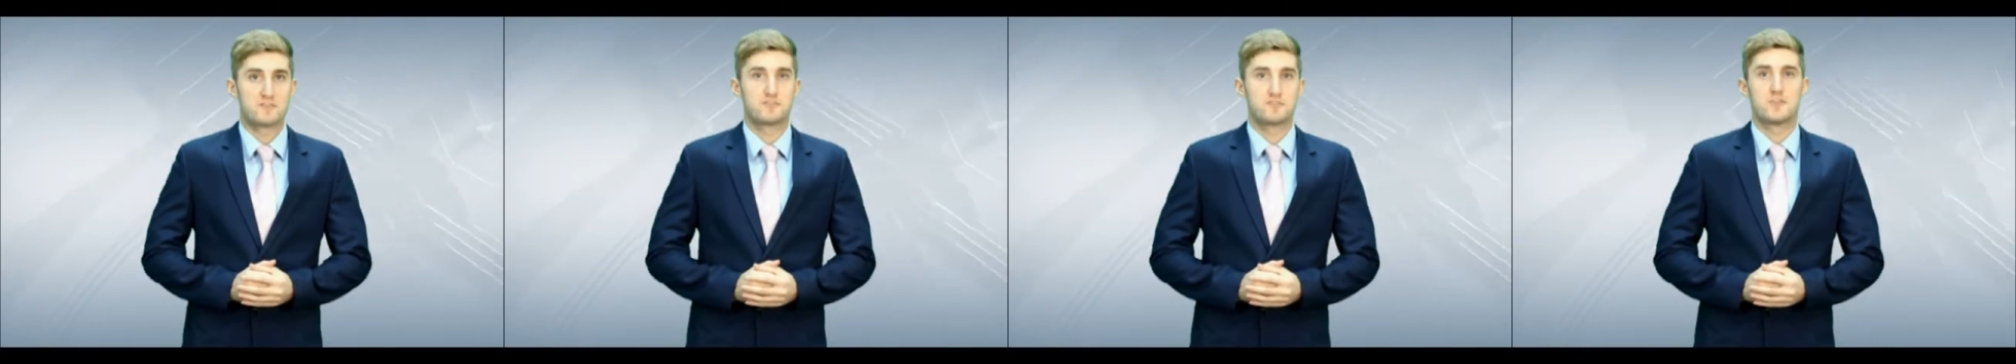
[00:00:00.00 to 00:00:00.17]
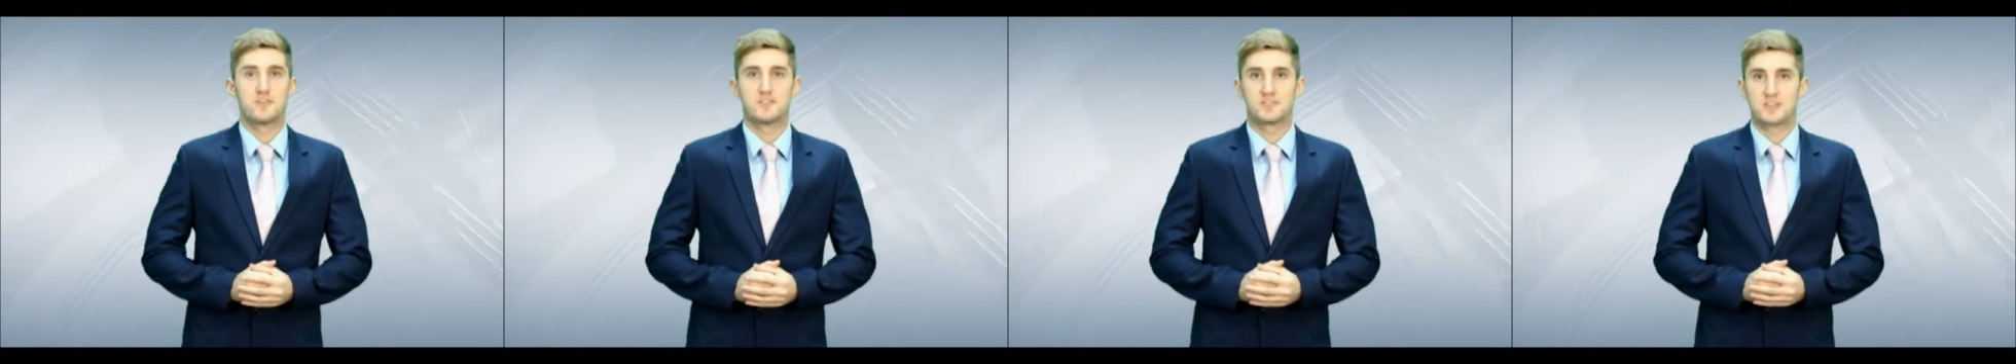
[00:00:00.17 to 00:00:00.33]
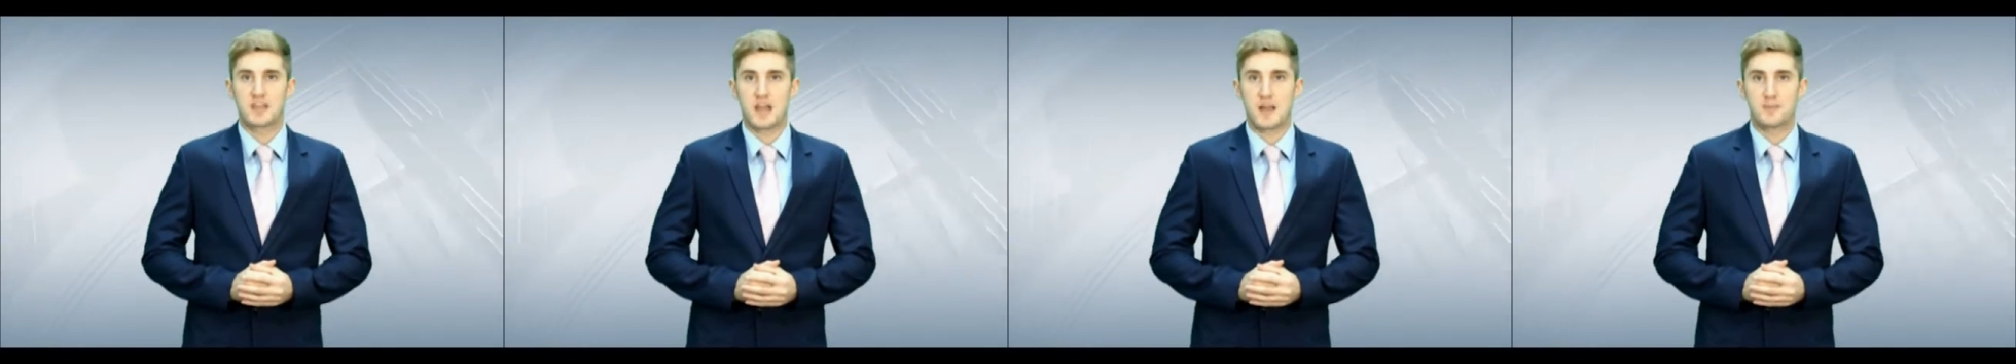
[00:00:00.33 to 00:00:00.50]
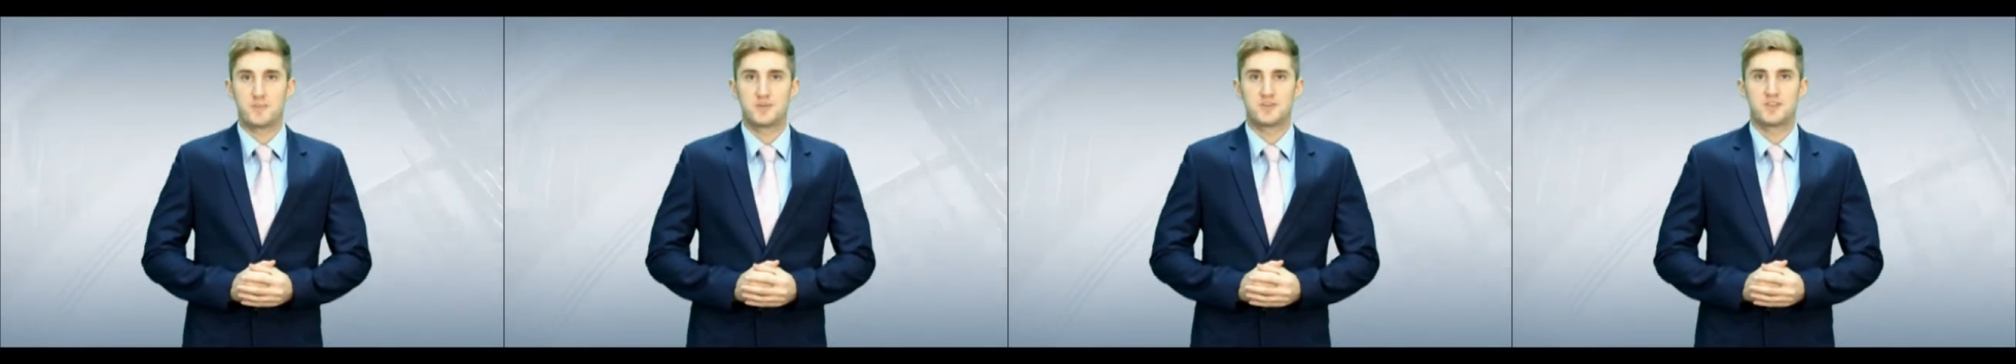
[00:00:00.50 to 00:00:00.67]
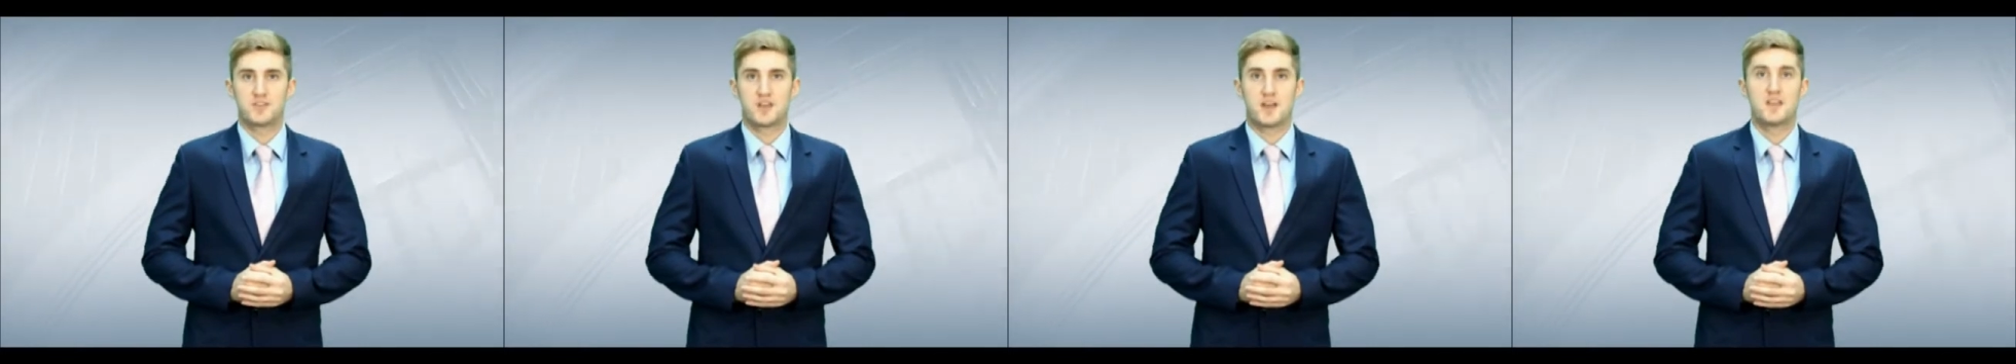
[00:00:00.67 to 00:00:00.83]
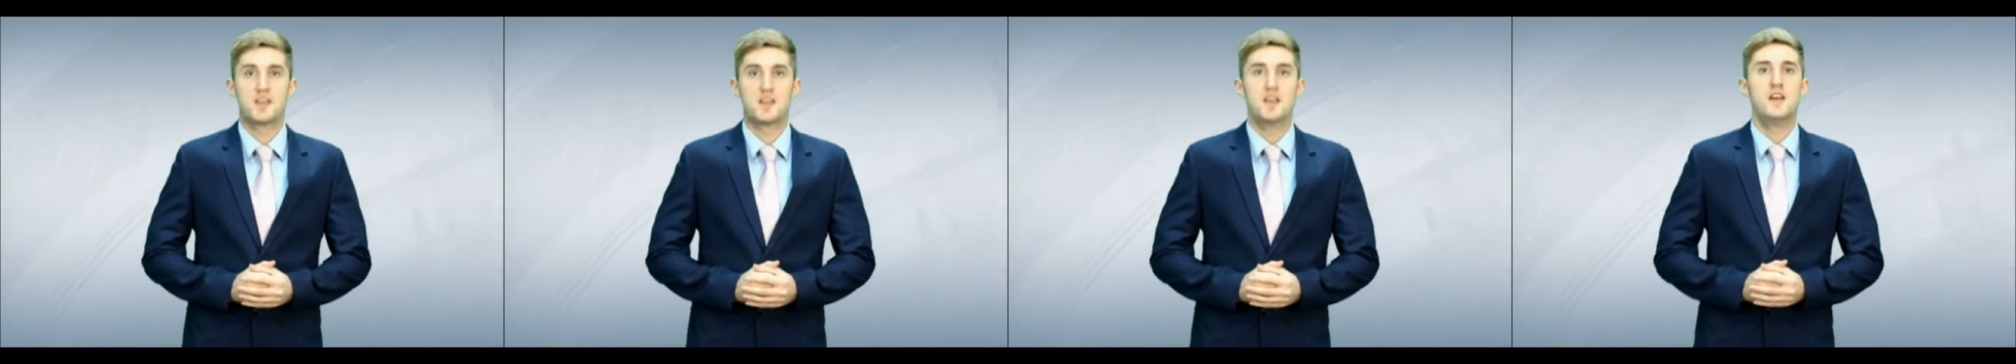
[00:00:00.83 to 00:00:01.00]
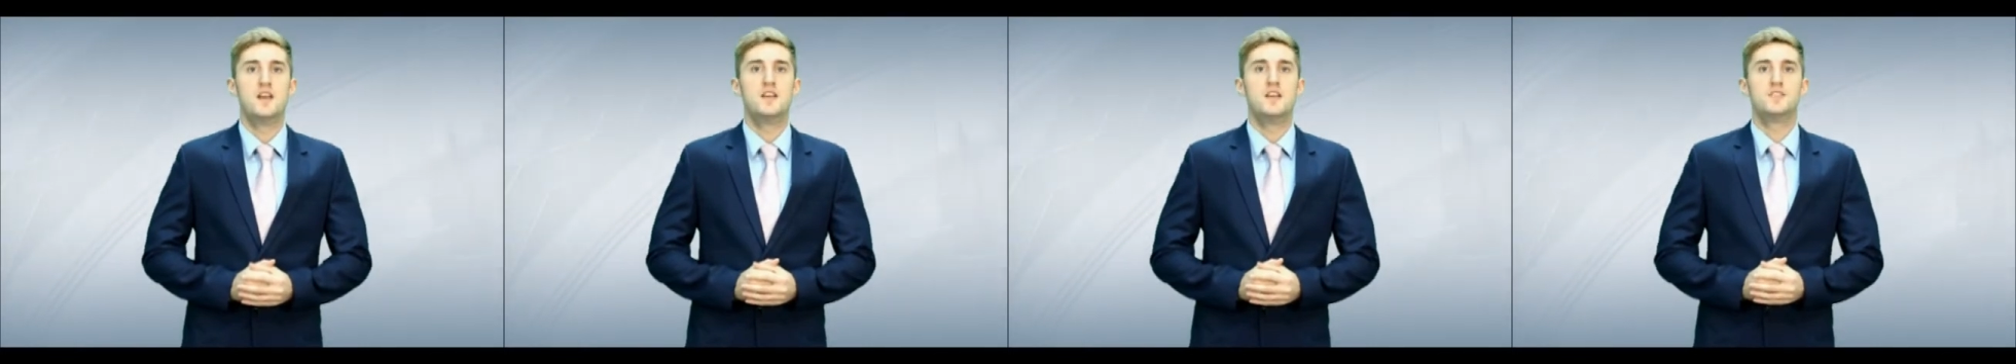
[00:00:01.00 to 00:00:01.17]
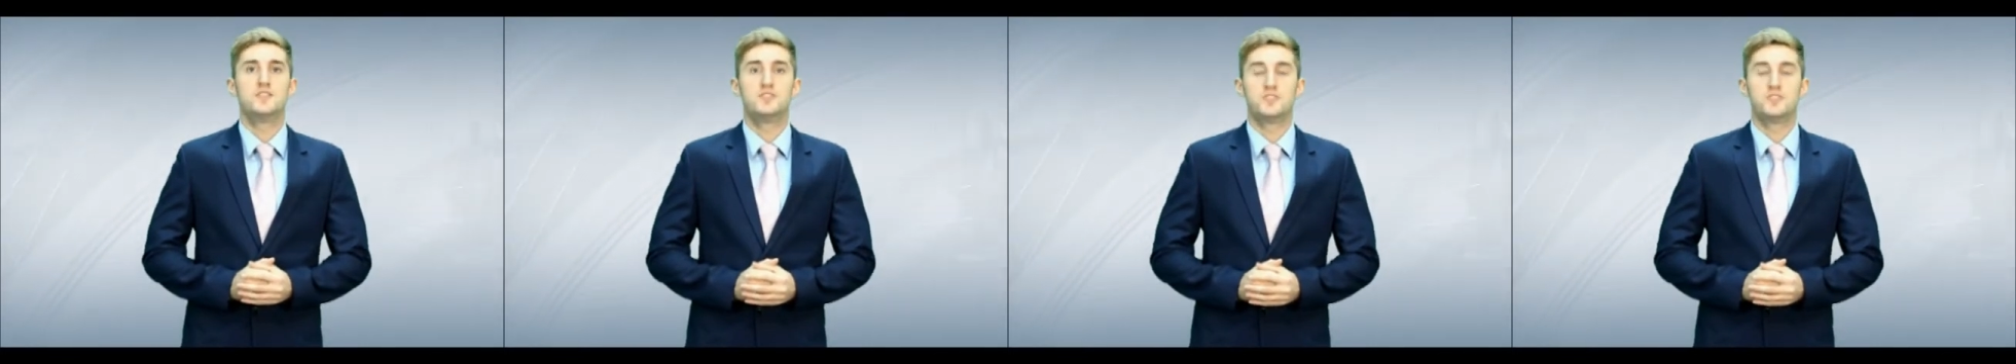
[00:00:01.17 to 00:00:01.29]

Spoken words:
of risk appetite,